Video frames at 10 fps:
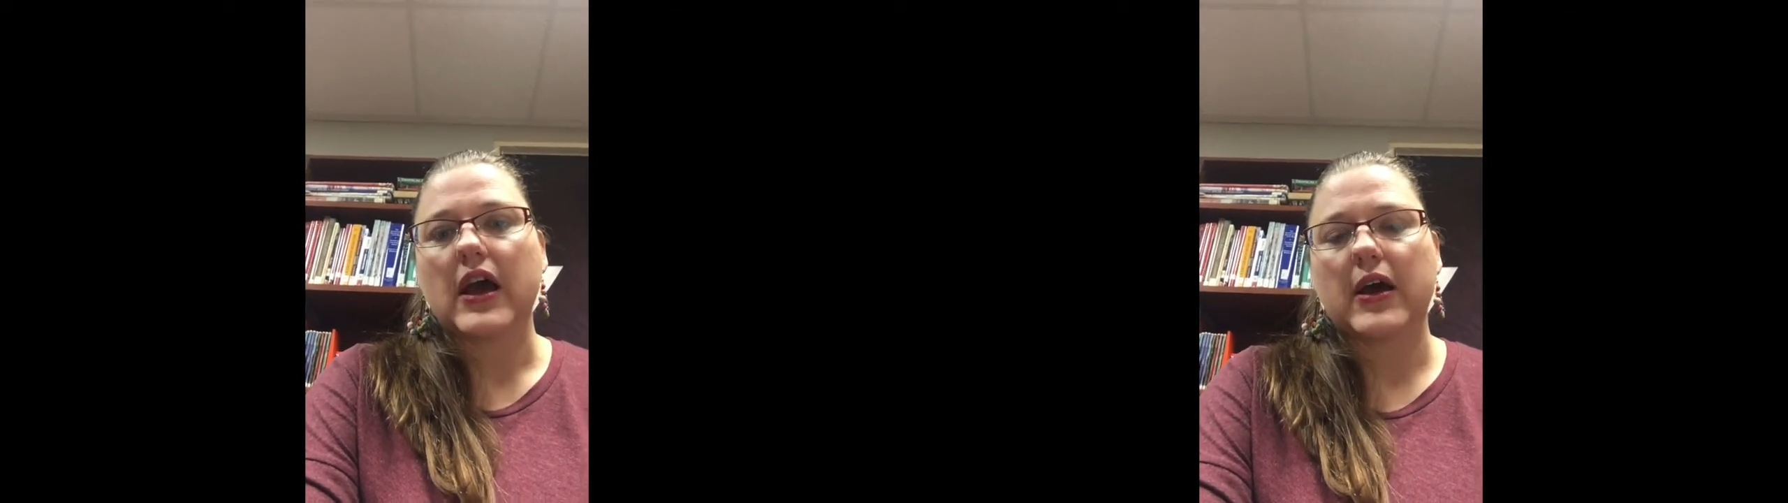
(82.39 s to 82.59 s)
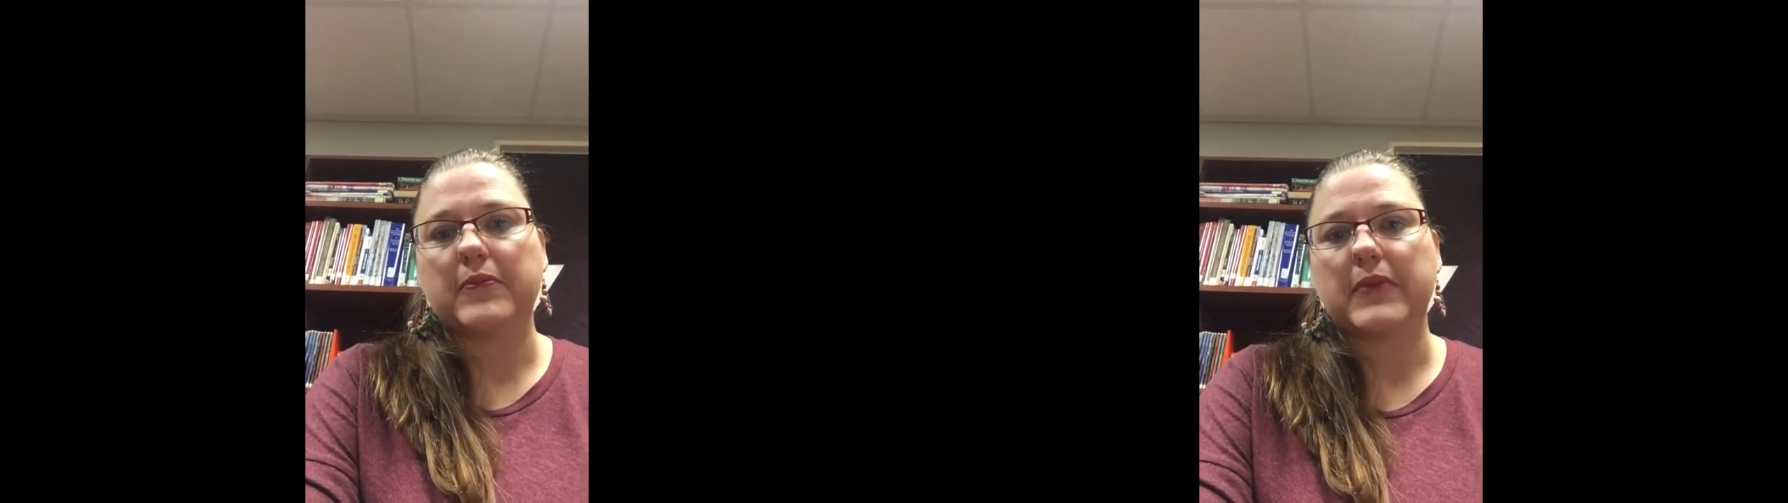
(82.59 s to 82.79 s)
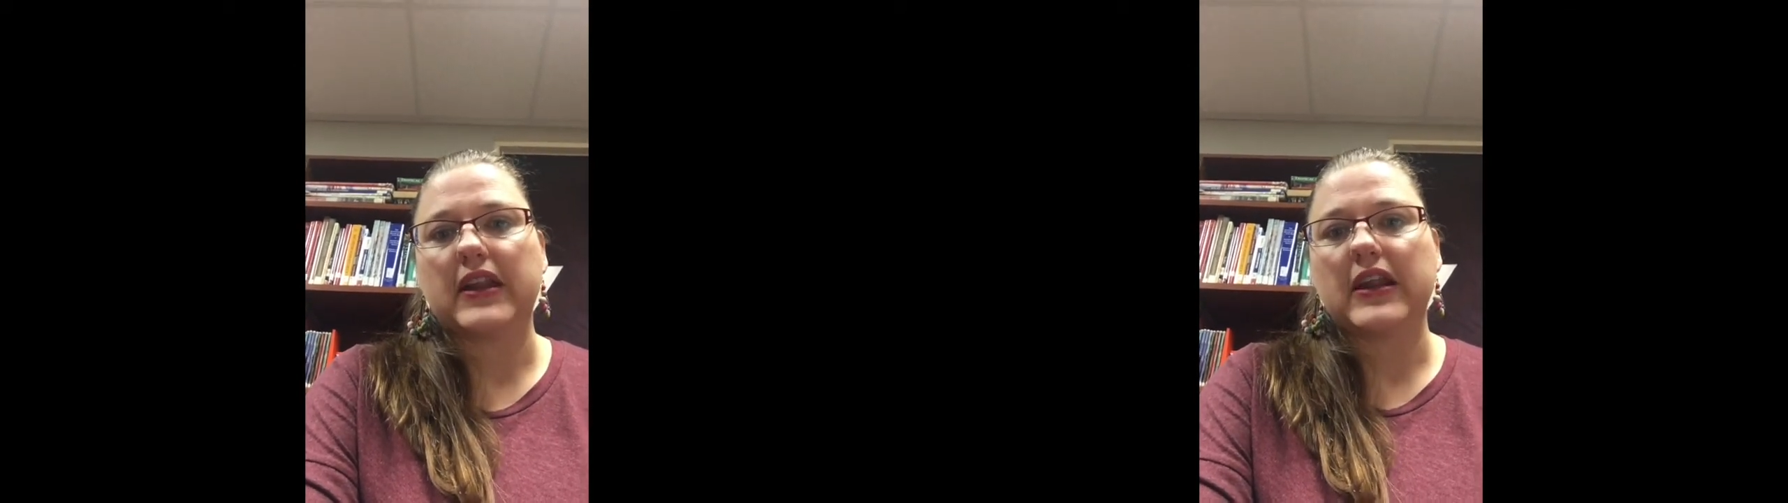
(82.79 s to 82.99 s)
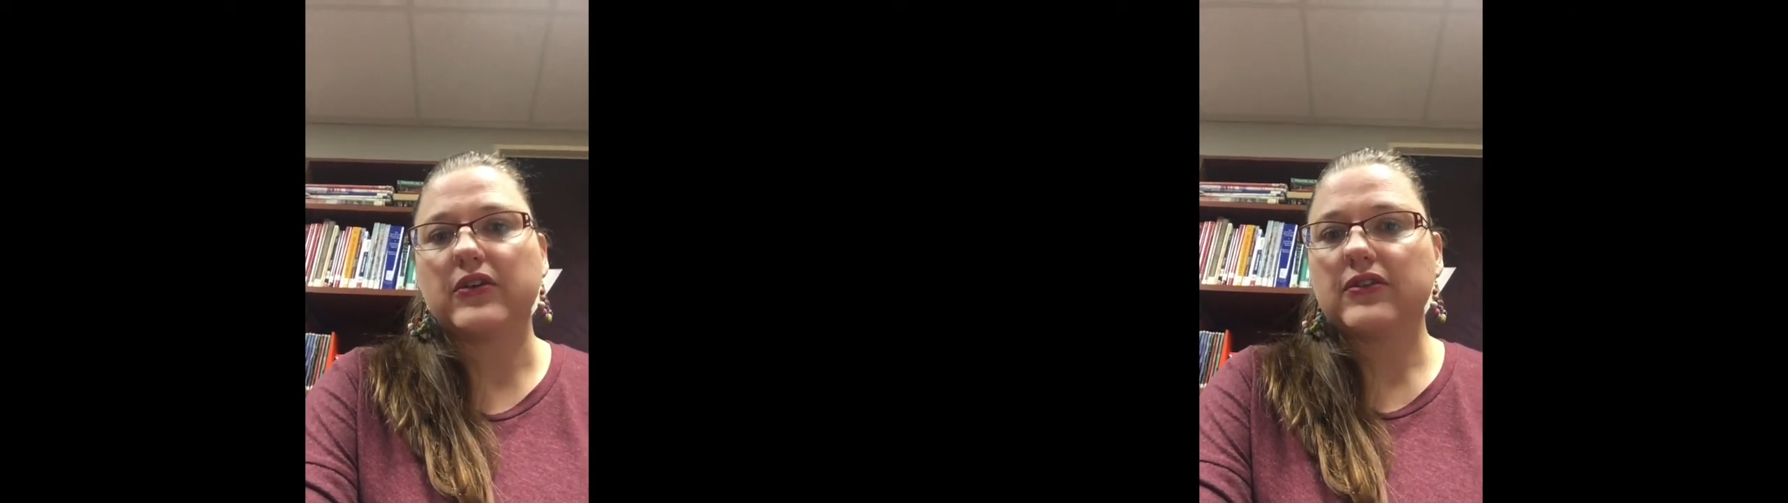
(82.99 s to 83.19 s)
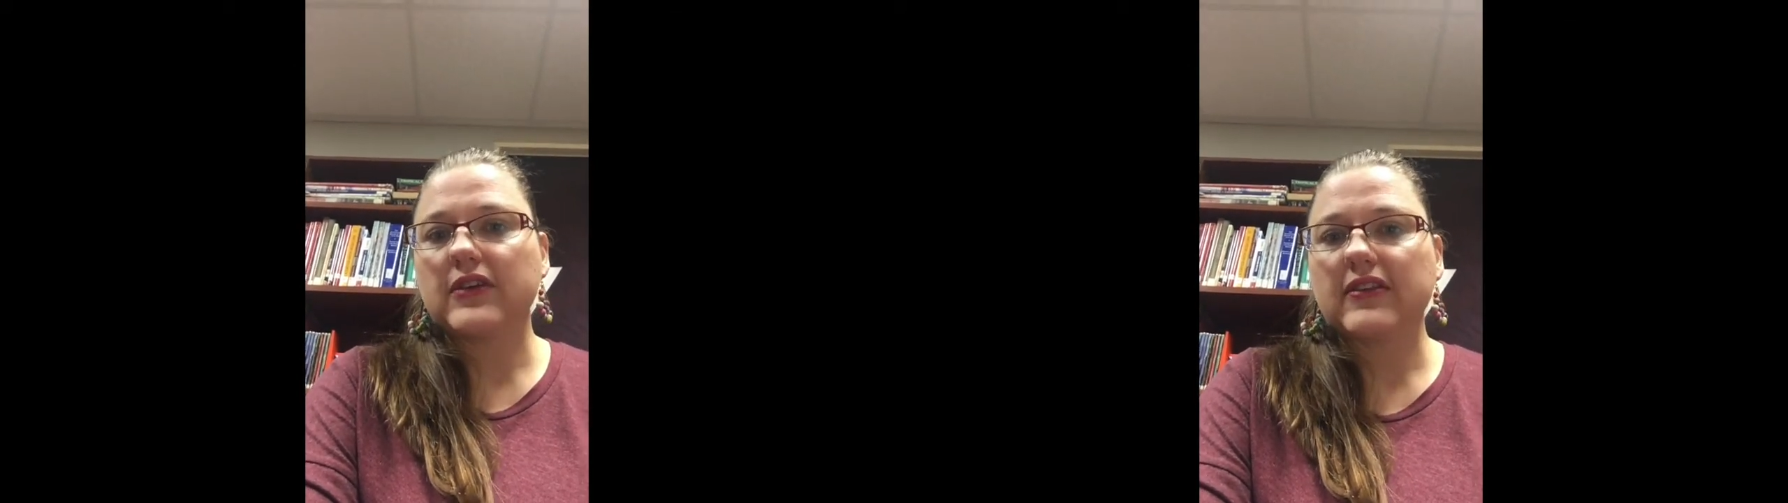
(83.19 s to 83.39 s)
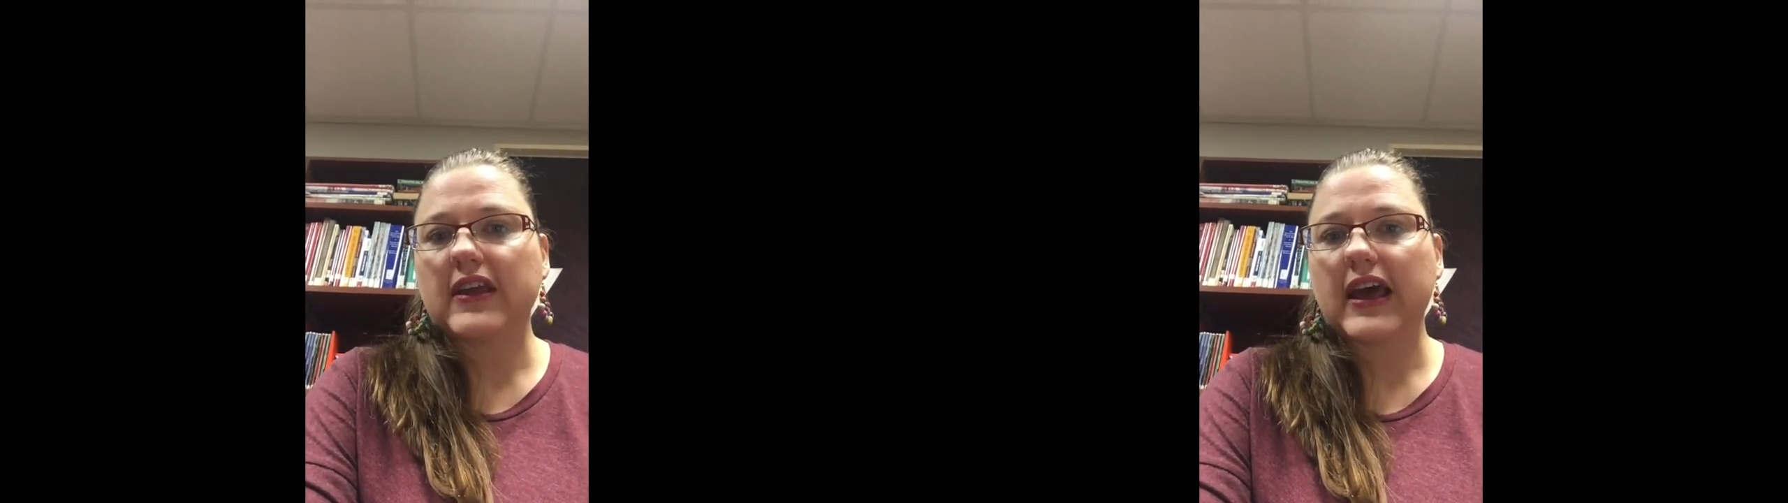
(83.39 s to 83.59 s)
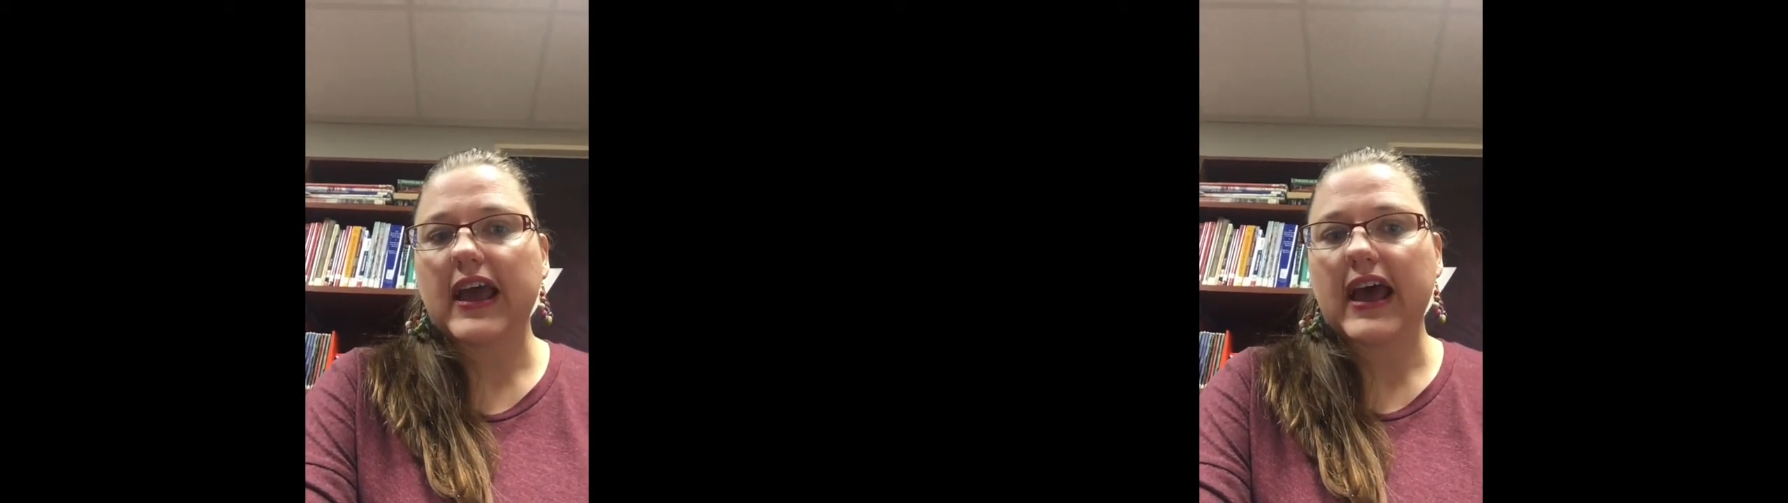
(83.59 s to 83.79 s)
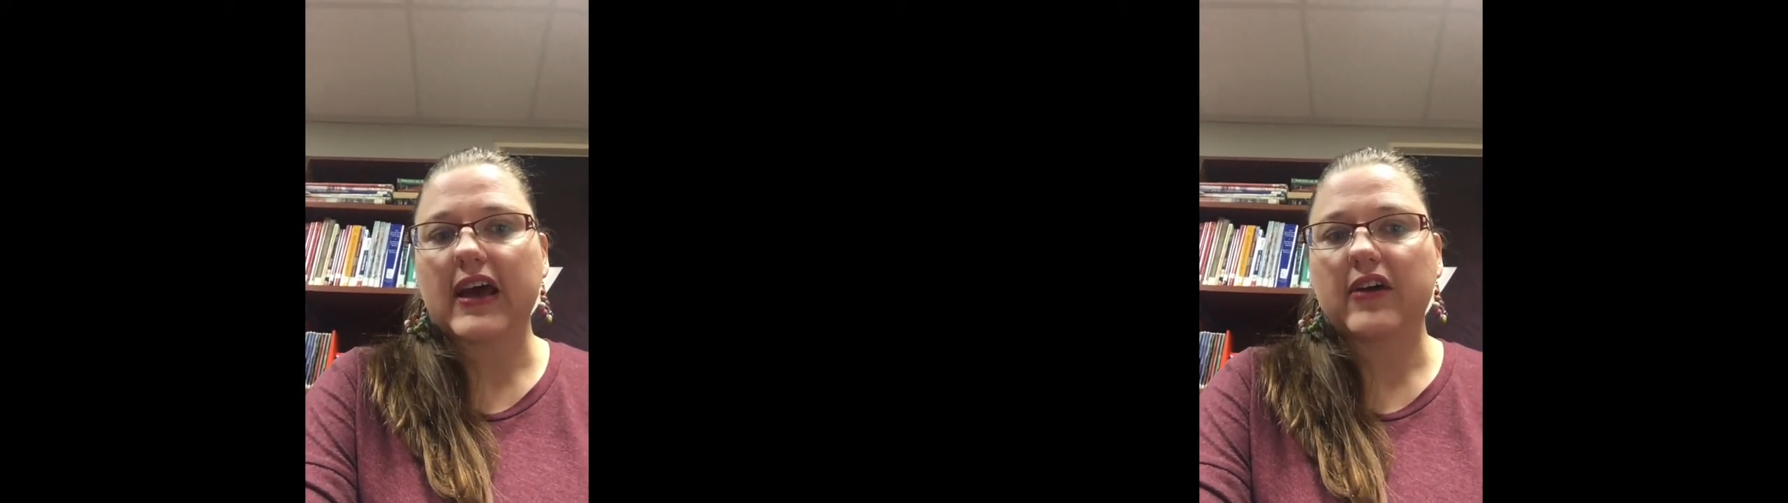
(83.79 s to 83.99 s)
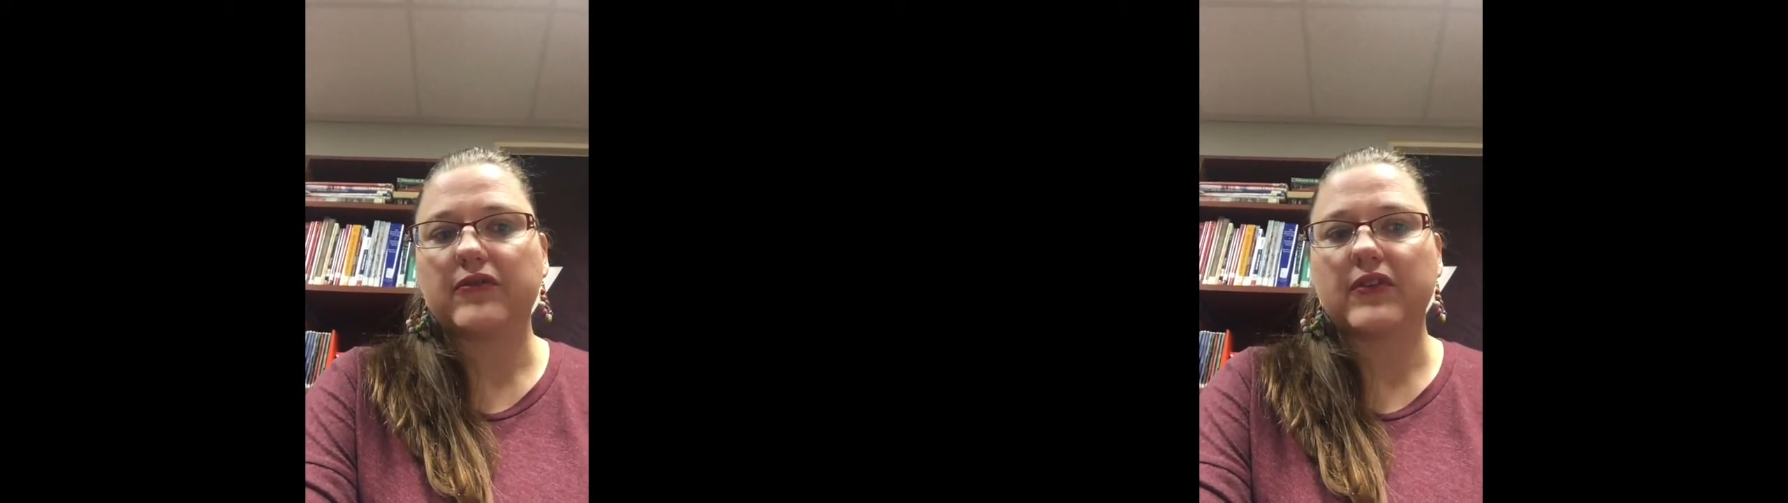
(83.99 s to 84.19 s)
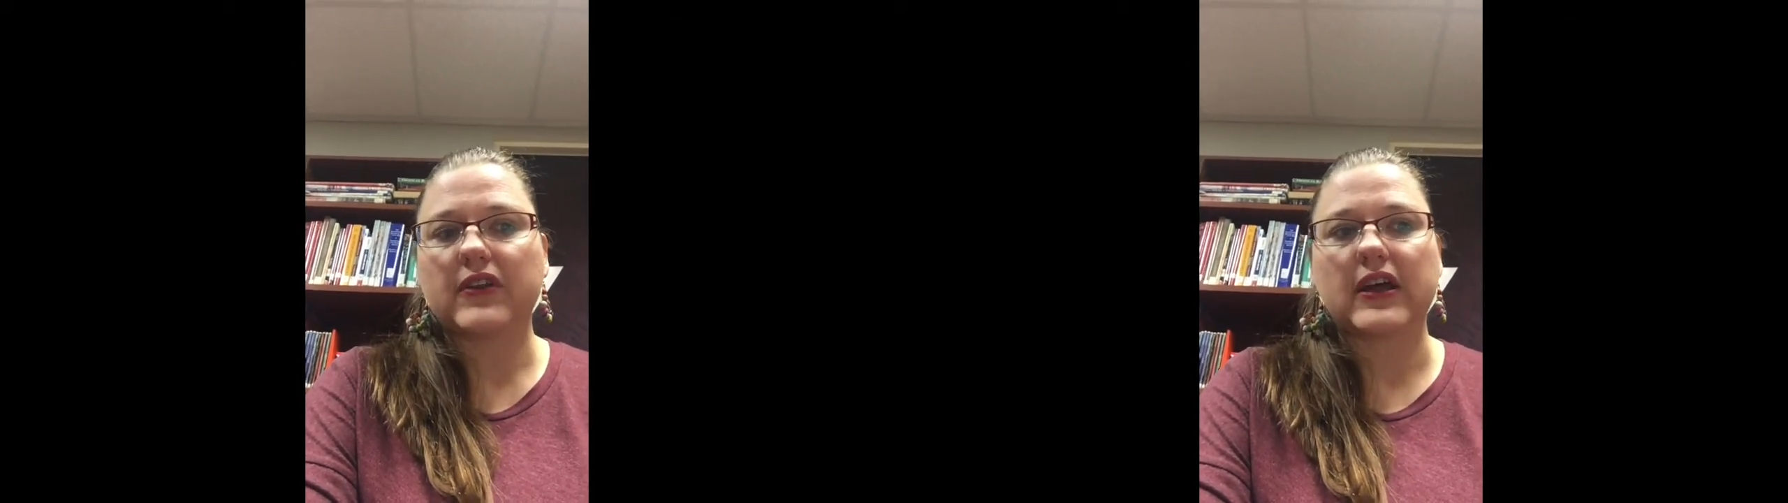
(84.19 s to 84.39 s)
Um, another thing that I
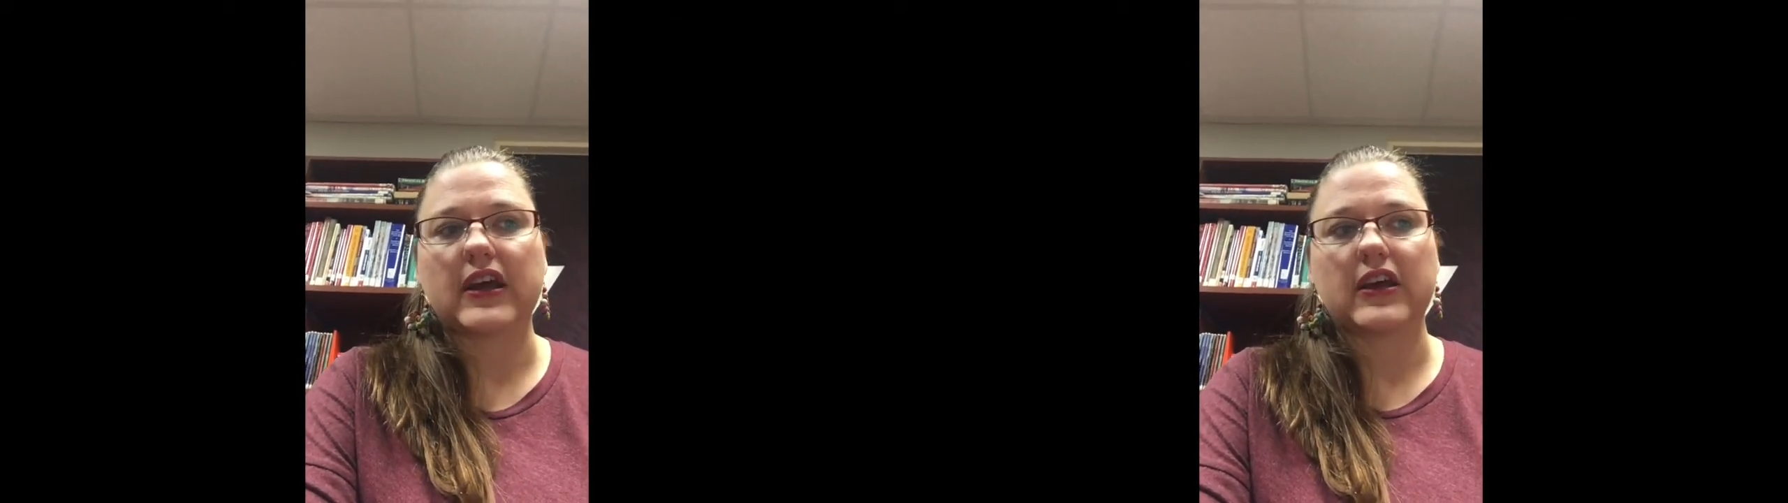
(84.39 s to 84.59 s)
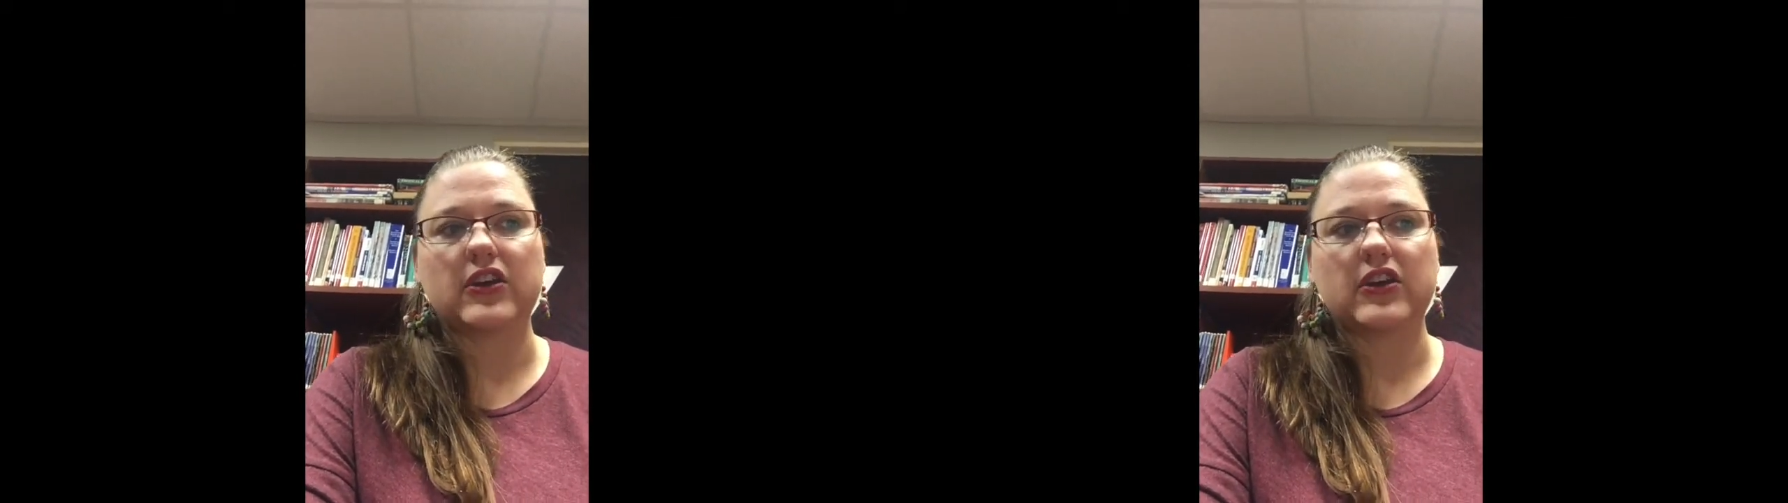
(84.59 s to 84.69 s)
have that I,